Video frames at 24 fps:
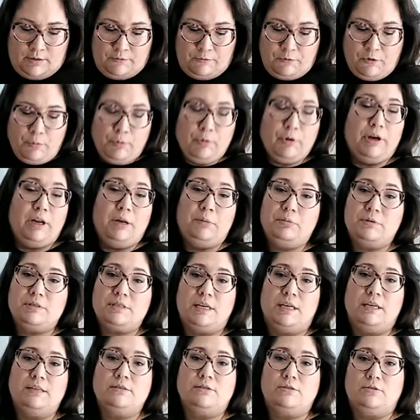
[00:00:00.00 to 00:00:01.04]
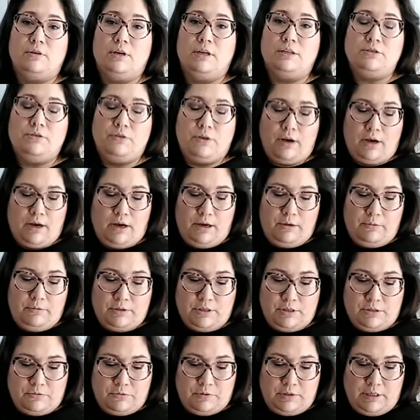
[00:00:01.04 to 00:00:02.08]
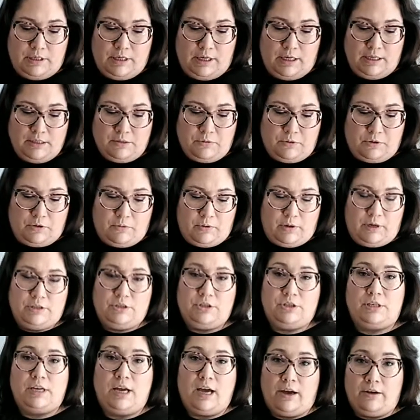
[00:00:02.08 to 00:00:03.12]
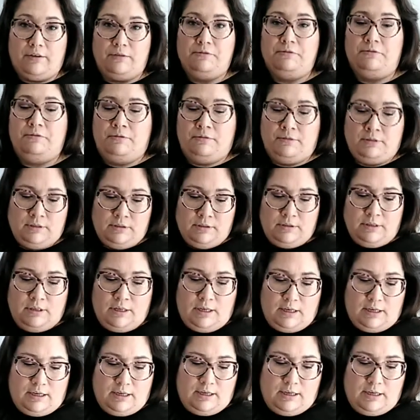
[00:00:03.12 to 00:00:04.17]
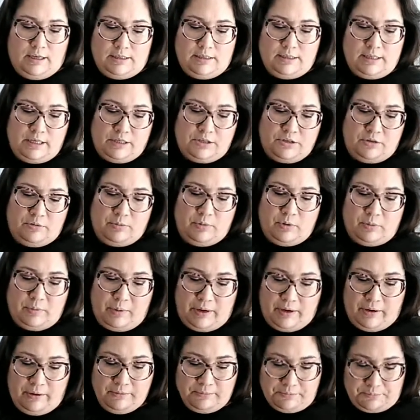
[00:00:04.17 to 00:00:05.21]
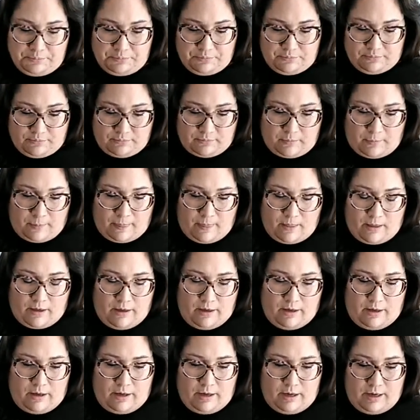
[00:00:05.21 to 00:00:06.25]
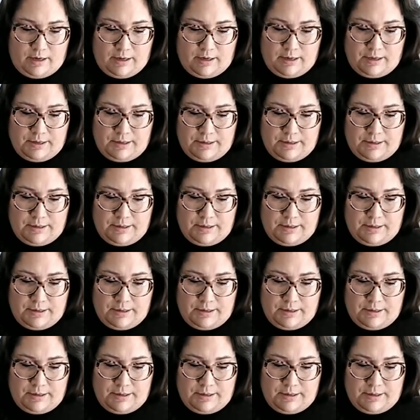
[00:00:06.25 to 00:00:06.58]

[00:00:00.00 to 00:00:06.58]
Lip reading: 4.8%, so not too high, which is really nice when you want to just have a sessionable beer. Just